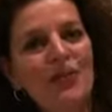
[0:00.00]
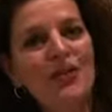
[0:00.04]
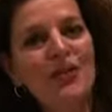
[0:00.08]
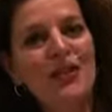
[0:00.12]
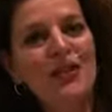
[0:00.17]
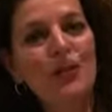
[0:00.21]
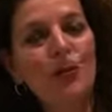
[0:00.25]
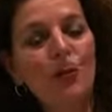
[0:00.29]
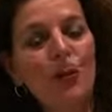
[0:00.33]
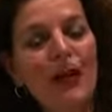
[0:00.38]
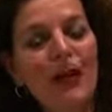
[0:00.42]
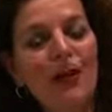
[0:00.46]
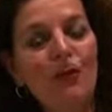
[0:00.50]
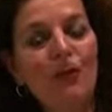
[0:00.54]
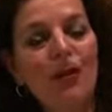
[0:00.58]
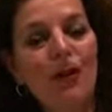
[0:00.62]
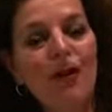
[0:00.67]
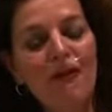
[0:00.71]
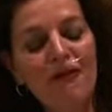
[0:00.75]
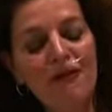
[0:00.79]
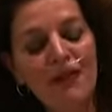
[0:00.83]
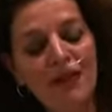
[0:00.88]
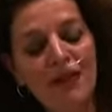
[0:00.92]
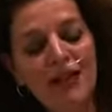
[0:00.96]
the winner
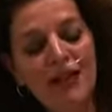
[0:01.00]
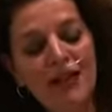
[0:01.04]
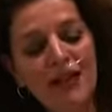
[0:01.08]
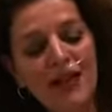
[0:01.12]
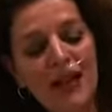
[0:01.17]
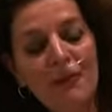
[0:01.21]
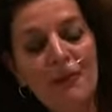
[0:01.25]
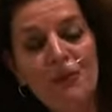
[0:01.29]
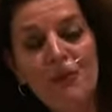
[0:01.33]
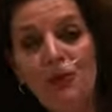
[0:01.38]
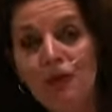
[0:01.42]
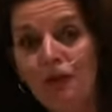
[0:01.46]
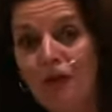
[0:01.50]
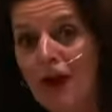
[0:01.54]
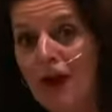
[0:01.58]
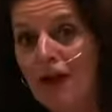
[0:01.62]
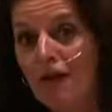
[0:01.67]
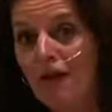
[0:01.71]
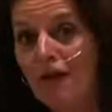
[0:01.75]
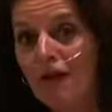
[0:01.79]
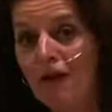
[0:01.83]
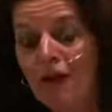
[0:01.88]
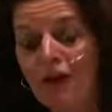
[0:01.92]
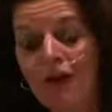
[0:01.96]
of the Names
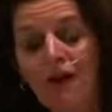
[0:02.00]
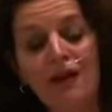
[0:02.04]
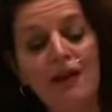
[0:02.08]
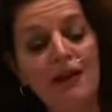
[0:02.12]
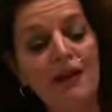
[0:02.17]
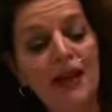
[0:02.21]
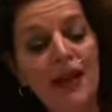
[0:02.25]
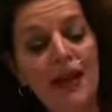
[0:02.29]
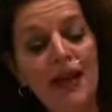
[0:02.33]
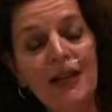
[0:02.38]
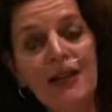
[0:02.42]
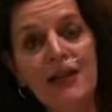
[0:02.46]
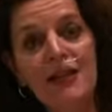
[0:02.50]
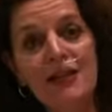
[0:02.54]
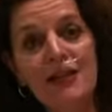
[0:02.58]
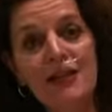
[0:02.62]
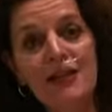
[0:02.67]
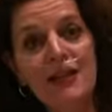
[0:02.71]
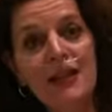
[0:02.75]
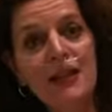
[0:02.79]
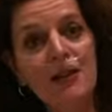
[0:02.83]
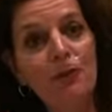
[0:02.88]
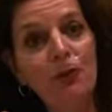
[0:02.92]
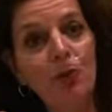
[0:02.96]
Forever necklace
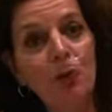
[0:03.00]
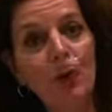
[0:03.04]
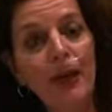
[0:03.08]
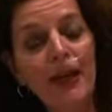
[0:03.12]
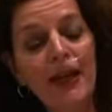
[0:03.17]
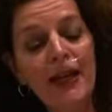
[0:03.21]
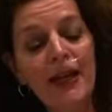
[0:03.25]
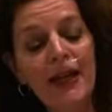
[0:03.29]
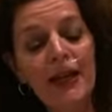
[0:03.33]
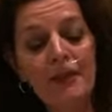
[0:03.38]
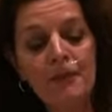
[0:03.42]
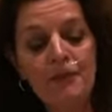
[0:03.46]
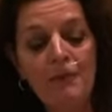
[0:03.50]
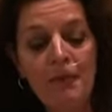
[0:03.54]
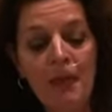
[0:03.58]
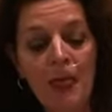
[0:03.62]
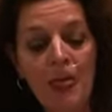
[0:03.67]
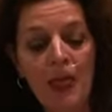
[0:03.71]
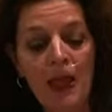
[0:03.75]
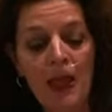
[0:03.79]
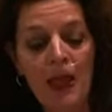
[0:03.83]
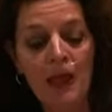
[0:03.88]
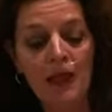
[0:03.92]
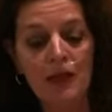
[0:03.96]
giveaway.
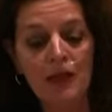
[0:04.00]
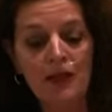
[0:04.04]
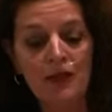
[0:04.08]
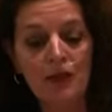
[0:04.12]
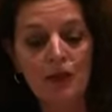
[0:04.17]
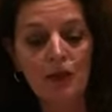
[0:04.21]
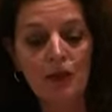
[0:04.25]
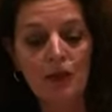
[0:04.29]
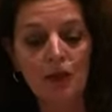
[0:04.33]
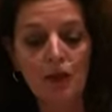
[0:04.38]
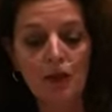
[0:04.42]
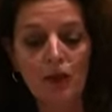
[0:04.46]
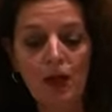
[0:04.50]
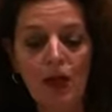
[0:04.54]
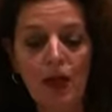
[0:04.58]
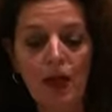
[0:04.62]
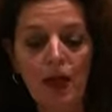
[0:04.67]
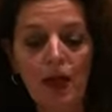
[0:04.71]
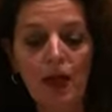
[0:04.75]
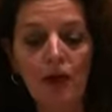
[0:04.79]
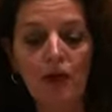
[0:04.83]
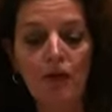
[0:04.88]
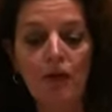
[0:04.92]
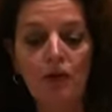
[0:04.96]
So
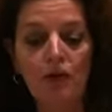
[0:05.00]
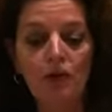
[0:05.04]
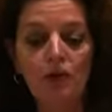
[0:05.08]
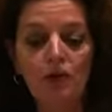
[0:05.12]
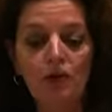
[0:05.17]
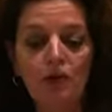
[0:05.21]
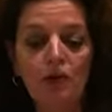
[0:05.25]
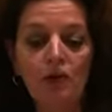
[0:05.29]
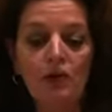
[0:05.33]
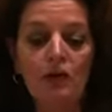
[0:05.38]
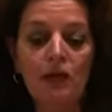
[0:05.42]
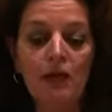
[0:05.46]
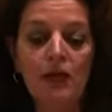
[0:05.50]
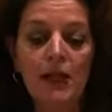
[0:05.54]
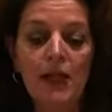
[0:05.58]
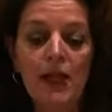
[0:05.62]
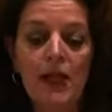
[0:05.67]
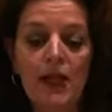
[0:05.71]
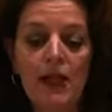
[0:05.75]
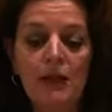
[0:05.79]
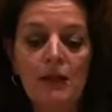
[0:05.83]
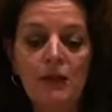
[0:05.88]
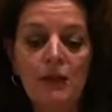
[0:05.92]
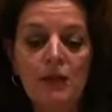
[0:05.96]
I wrote all the
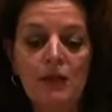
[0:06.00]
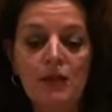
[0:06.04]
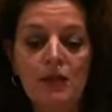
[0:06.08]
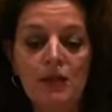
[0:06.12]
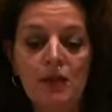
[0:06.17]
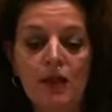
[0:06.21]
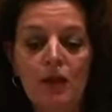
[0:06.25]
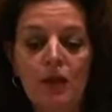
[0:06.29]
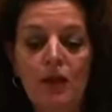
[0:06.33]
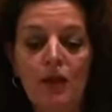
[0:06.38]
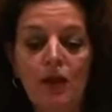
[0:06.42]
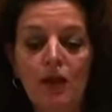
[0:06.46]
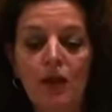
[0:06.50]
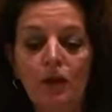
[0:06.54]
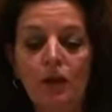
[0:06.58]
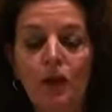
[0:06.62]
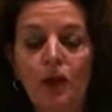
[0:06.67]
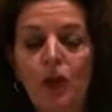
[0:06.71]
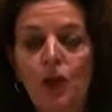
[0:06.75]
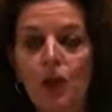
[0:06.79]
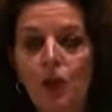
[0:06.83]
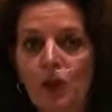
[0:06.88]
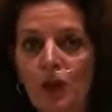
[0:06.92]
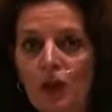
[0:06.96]
names uh, of
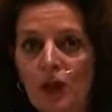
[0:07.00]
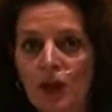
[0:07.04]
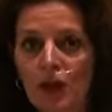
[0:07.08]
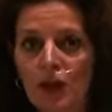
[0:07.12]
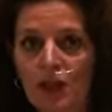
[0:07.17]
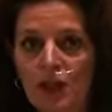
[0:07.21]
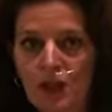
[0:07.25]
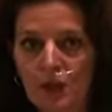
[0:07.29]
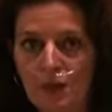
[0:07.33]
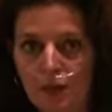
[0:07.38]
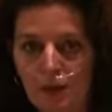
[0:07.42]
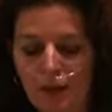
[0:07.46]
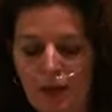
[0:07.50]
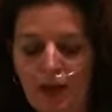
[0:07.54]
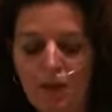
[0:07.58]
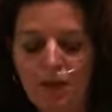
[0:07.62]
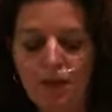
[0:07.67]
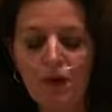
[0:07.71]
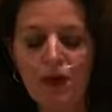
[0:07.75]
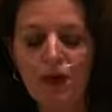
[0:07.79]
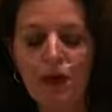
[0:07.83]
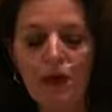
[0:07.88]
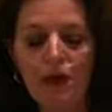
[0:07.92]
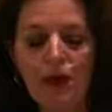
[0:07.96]
you on this
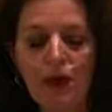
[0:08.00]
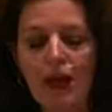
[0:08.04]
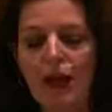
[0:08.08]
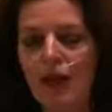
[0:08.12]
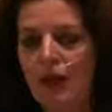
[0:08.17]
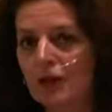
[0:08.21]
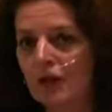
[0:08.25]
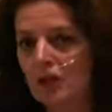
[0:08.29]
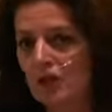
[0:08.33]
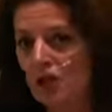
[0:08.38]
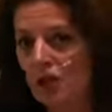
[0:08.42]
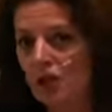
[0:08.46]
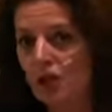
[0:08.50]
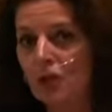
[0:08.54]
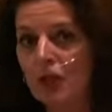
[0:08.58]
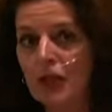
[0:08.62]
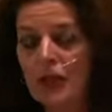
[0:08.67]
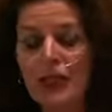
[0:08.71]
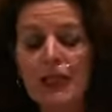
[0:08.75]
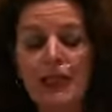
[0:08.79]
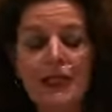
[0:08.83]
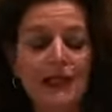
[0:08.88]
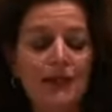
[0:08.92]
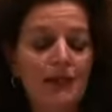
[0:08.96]
paper, like
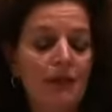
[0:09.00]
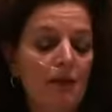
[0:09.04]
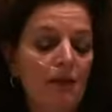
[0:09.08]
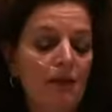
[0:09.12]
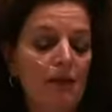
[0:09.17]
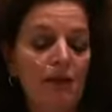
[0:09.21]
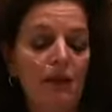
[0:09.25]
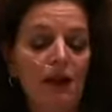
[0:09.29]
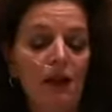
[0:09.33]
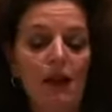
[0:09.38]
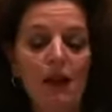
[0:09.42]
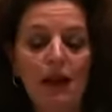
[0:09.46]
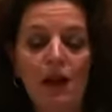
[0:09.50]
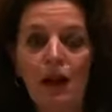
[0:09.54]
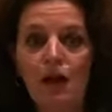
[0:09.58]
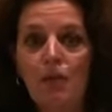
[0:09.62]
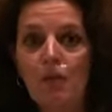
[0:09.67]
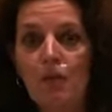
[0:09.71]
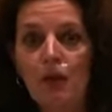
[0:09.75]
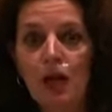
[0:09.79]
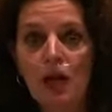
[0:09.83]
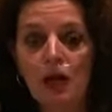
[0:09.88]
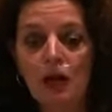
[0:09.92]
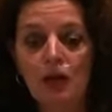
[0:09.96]
Joni, Sonia,
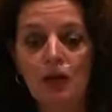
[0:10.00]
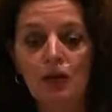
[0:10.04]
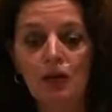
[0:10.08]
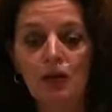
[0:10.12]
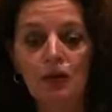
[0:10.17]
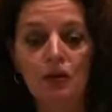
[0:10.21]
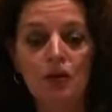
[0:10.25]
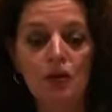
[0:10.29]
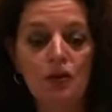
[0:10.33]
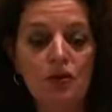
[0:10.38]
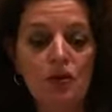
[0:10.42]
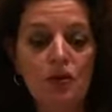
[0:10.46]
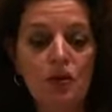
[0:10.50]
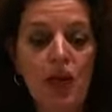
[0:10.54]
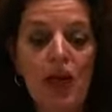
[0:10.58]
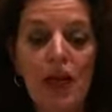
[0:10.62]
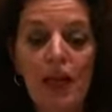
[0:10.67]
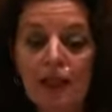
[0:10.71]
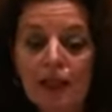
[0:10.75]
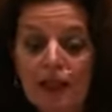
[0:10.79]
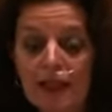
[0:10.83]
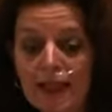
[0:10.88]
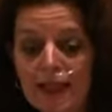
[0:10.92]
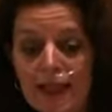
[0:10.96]
Marloes,
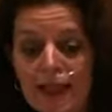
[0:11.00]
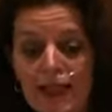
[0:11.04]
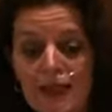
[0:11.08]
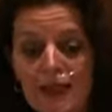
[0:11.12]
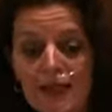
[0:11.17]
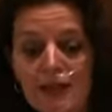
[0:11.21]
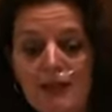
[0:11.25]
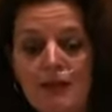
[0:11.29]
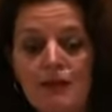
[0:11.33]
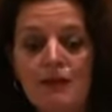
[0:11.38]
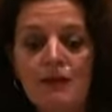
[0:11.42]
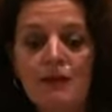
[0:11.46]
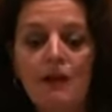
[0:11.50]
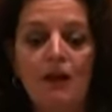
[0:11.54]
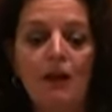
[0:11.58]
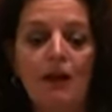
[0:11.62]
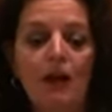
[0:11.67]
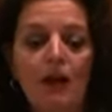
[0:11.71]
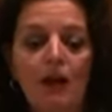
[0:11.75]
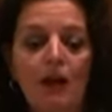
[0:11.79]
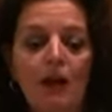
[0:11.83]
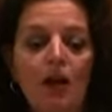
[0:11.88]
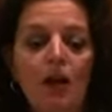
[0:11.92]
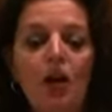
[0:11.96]
Liz.
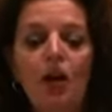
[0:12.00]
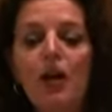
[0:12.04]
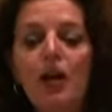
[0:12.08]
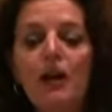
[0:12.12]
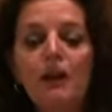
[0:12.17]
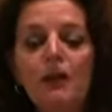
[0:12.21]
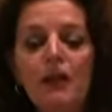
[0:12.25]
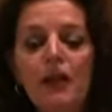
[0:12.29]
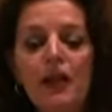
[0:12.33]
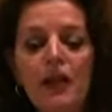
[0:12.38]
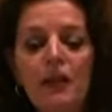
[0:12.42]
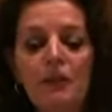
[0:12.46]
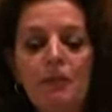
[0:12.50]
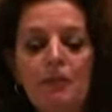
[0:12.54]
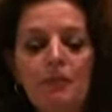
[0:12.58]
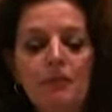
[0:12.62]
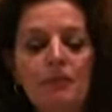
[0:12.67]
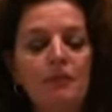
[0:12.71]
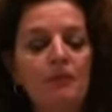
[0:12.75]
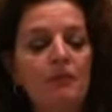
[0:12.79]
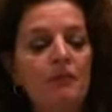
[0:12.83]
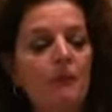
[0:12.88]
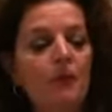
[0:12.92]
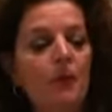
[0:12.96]
All of
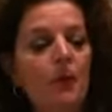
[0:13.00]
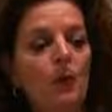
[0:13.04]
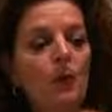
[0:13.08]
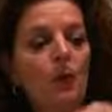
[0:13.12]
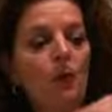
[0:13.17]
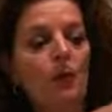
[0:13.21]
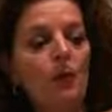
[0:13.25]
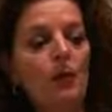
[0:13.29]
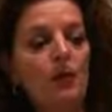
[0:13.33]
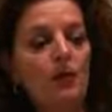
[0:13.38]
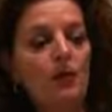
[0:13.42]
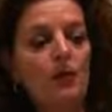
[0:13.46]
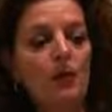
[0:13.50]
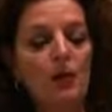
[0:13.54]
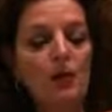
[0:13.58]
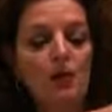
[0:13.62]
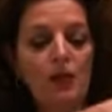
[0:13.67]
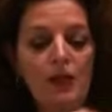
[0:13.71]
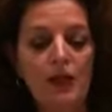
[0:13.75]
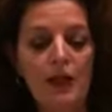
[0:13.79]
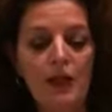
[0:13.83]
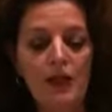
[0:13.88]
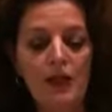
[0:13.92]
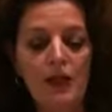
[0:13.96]
them will go
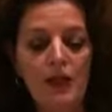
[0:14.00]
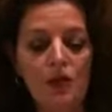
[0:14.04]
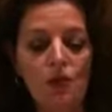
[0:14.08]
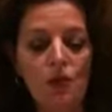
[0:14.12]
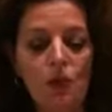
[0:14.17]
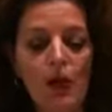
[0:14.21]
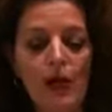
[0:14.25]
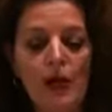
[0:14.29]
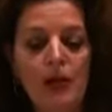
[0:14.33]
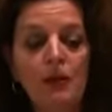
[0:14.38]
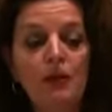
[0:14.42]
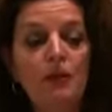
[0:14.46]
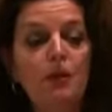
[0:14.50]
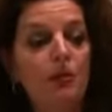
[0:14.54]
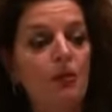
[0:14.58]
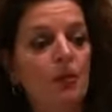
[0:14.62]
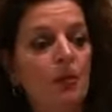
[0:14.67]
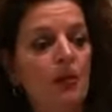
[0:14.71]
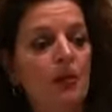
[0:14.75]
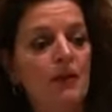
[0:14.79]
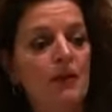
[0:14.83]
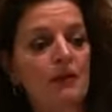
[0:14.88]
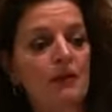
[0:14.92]
in this wine cooler.